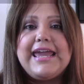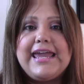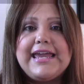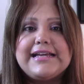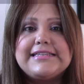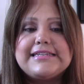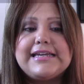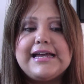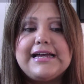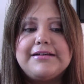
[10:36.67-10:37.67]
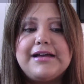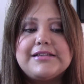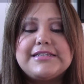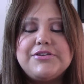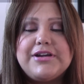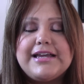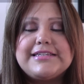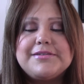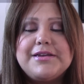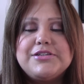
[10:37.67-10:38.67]
And uh, I'll see you
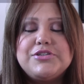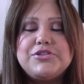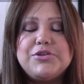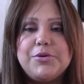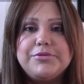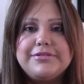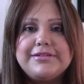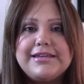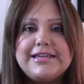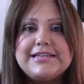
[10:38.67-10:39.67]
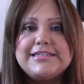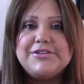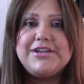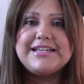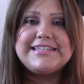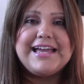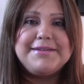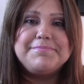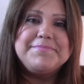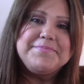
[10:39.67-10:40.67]
guys soon. See you next
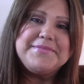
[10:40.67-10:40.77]
time.